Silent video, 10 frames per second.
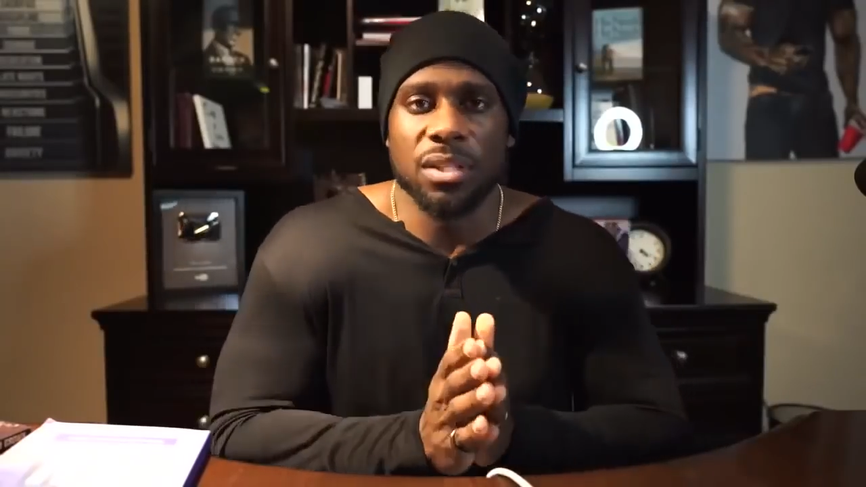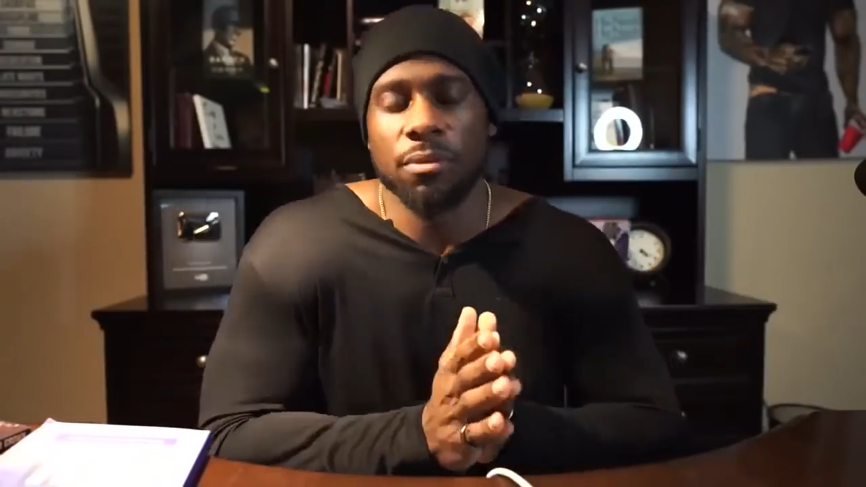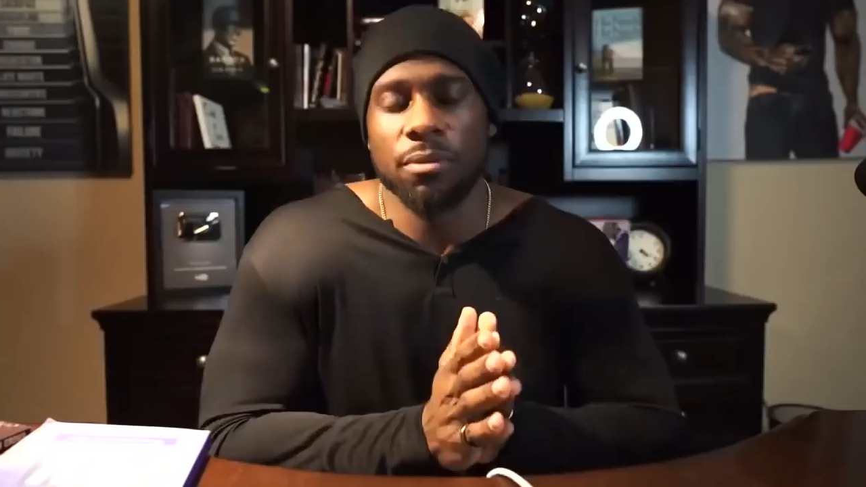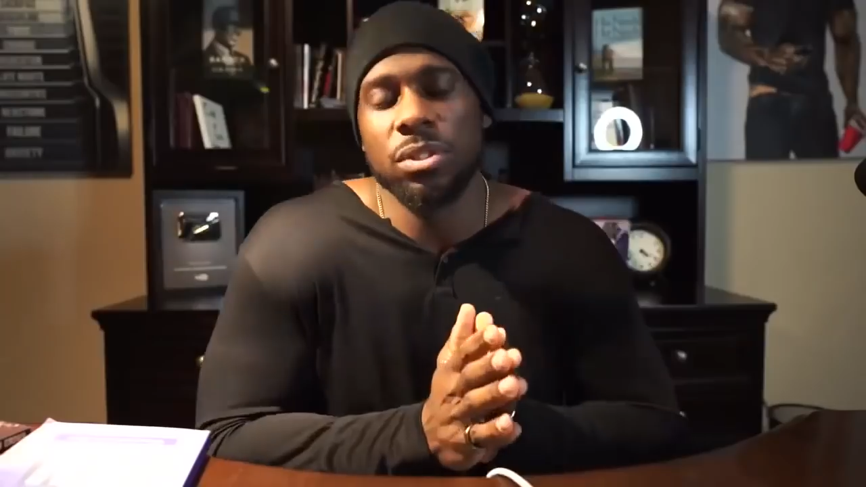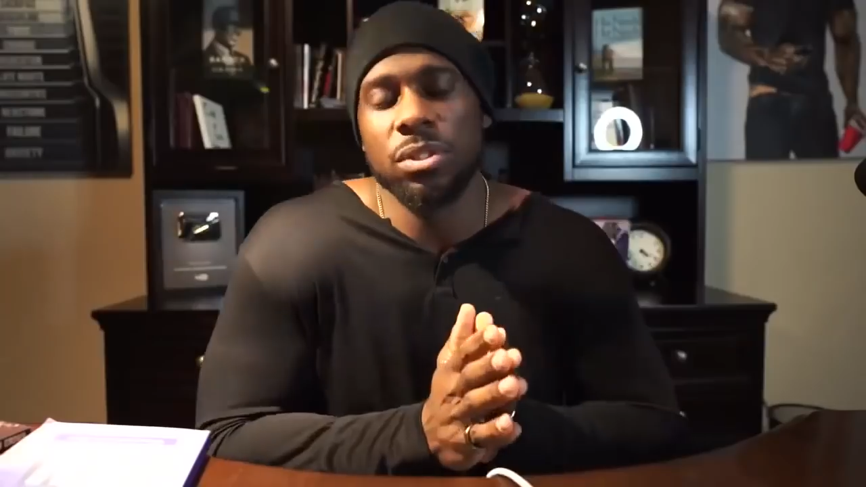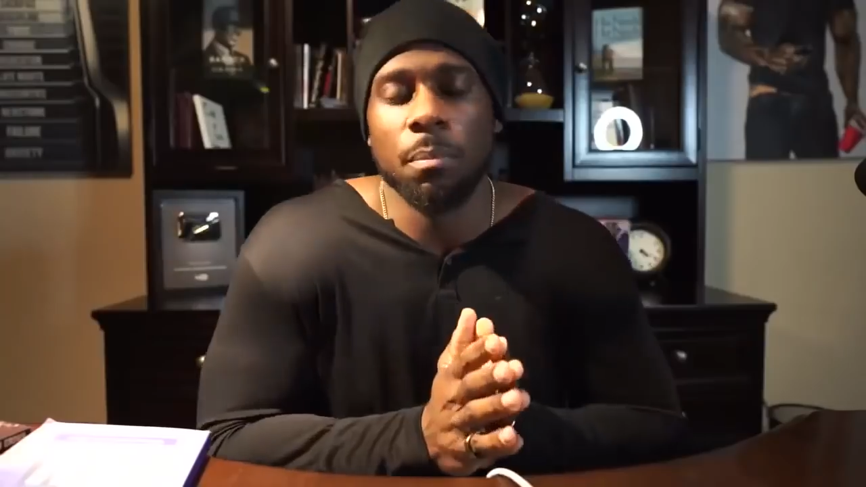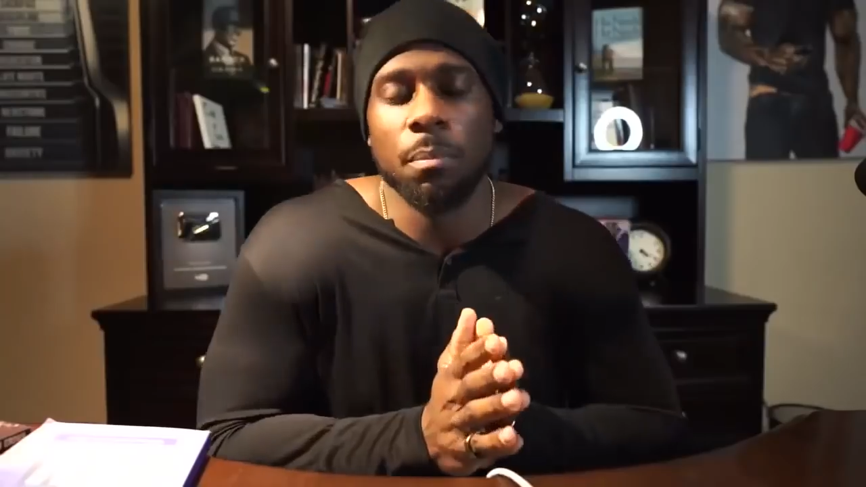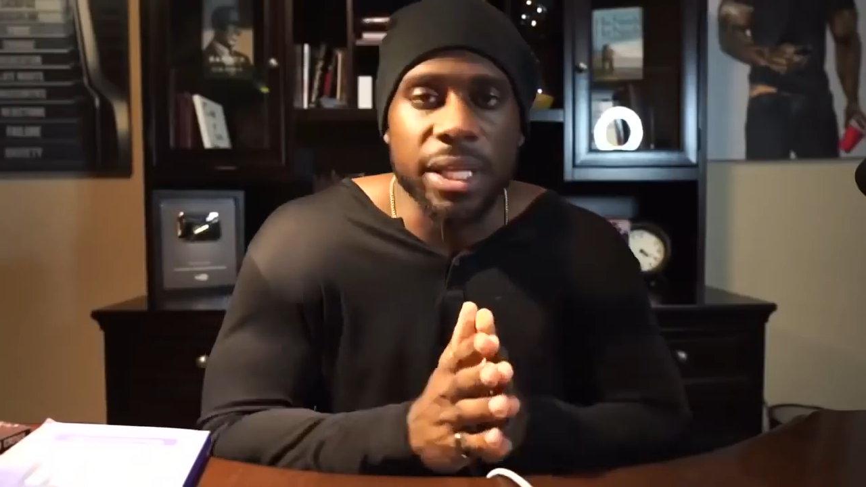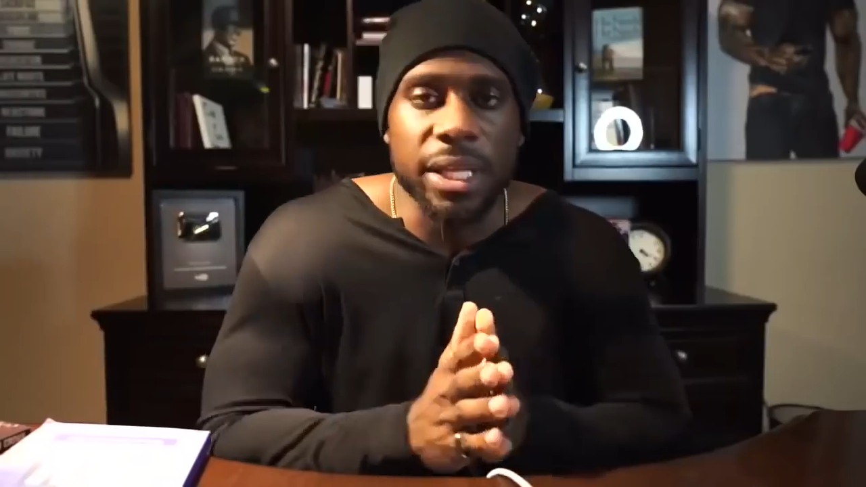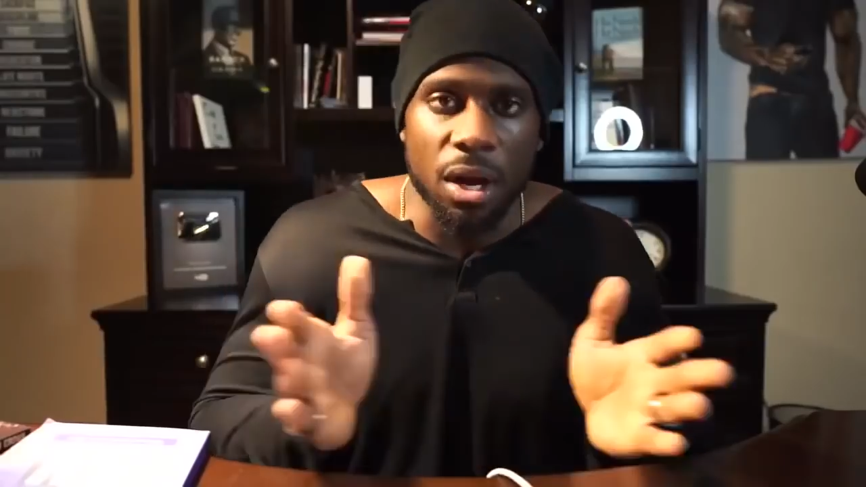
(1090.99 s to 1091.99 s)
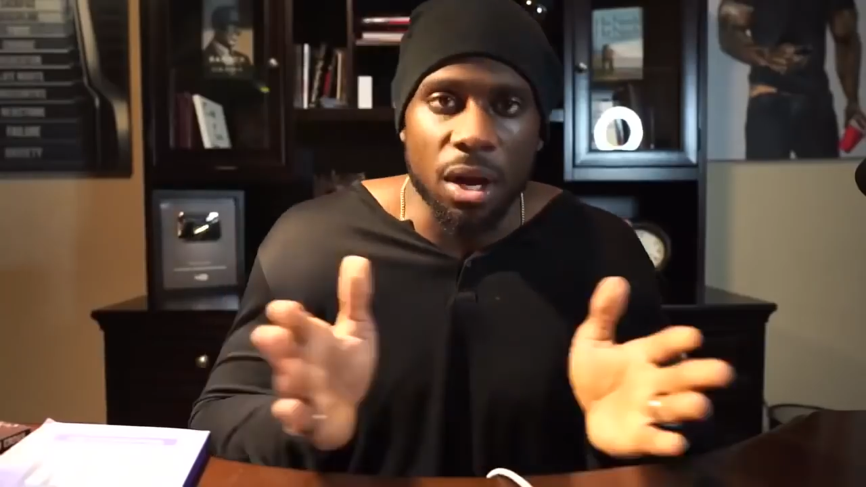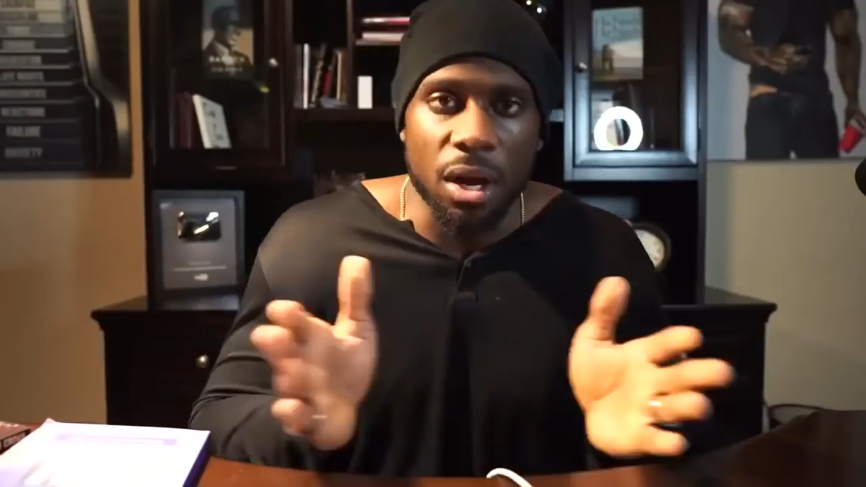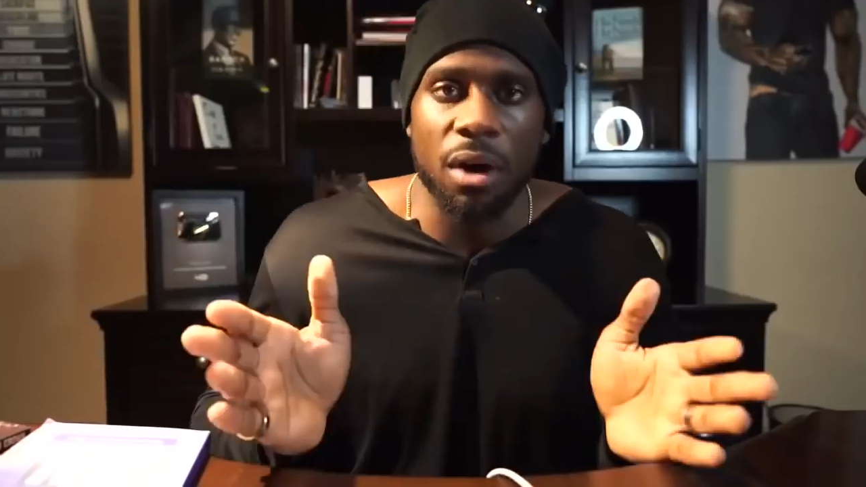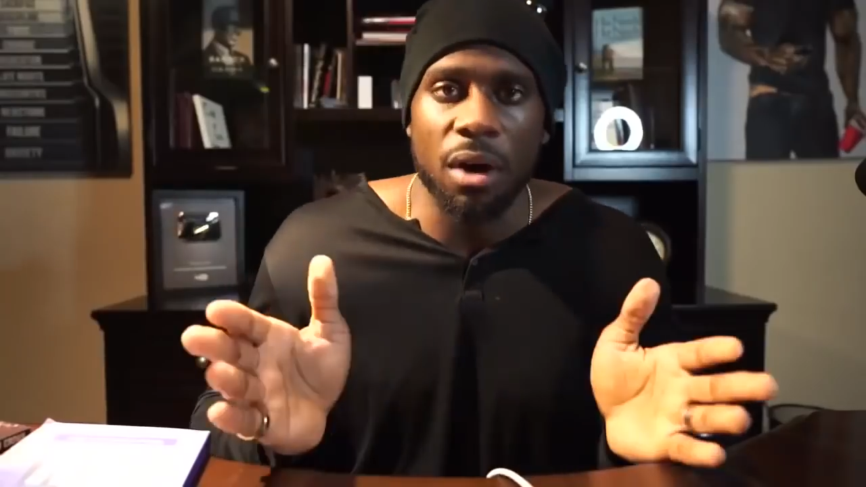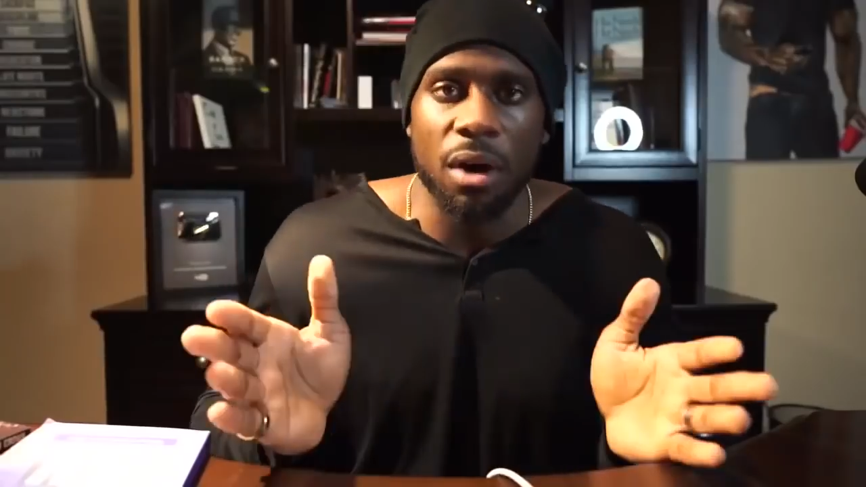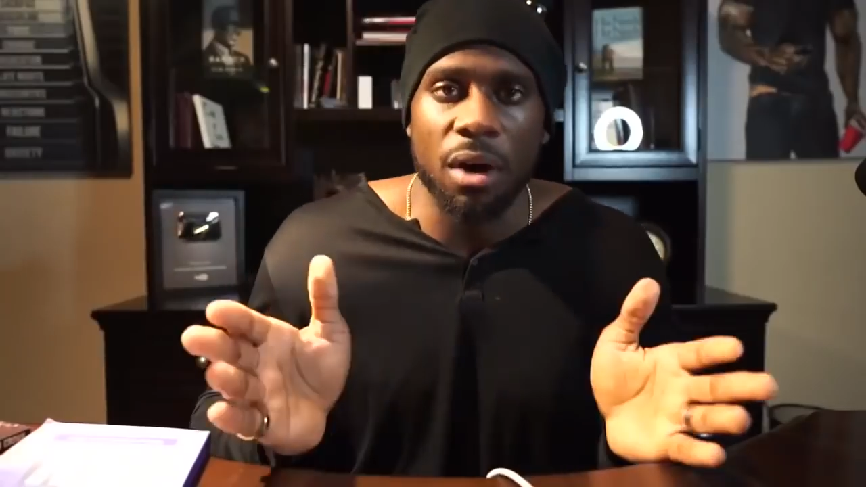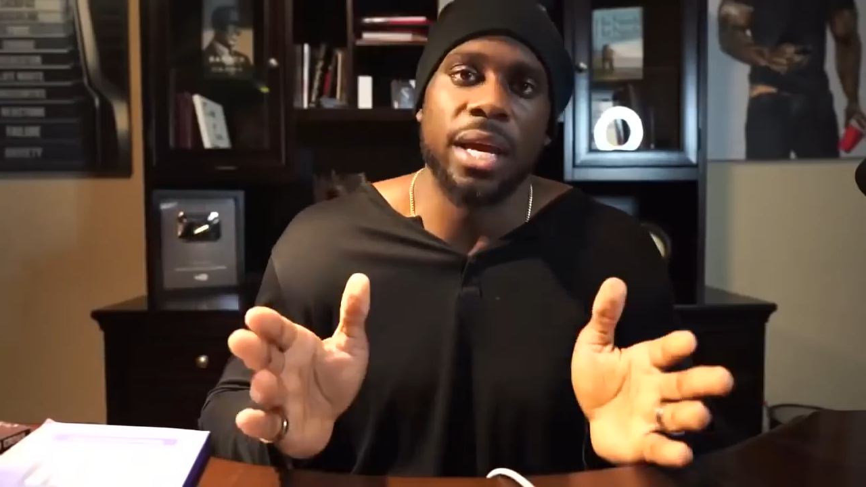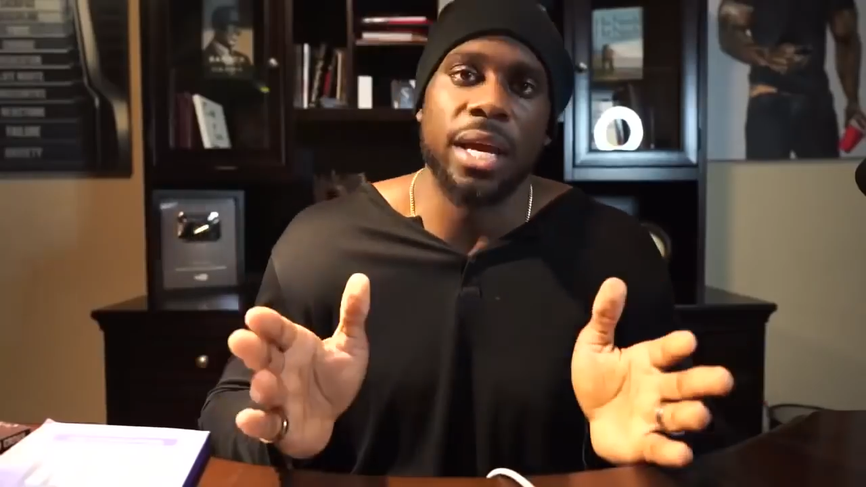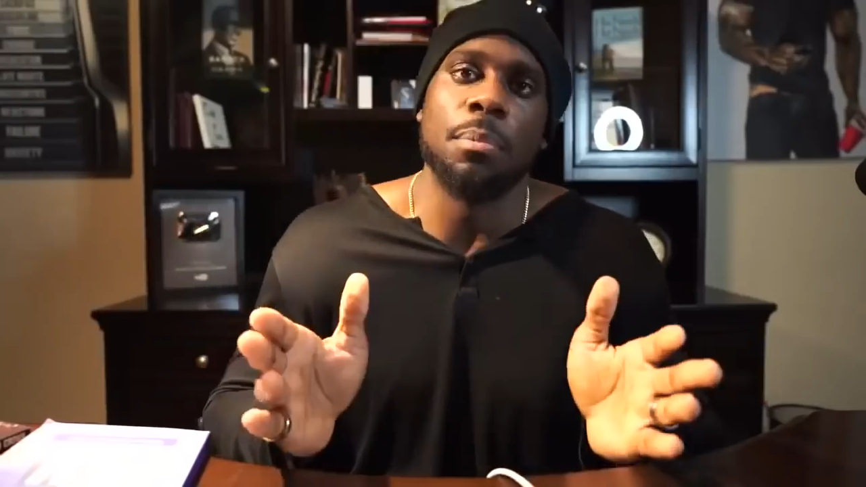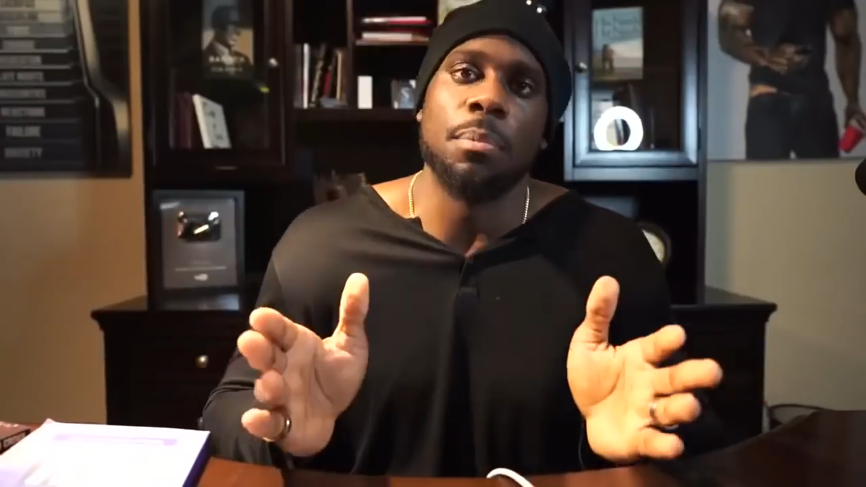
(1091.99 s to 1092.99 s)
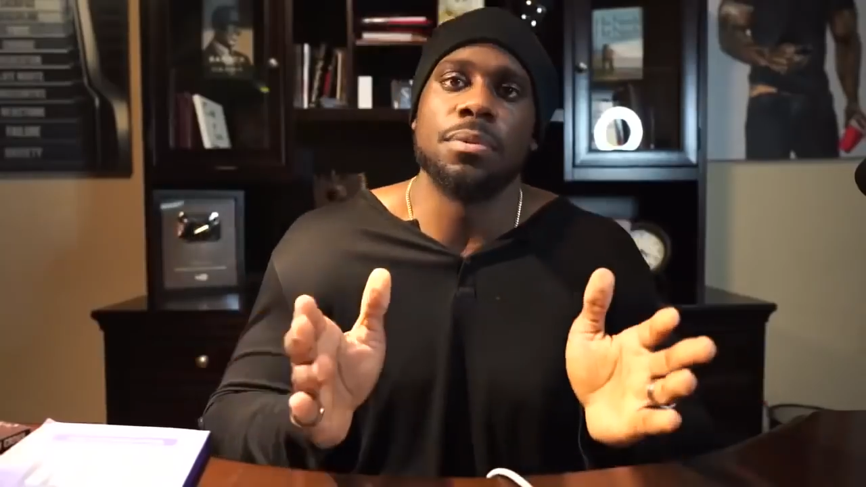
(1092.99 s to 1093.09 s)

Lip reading: to take divorce completely off the table.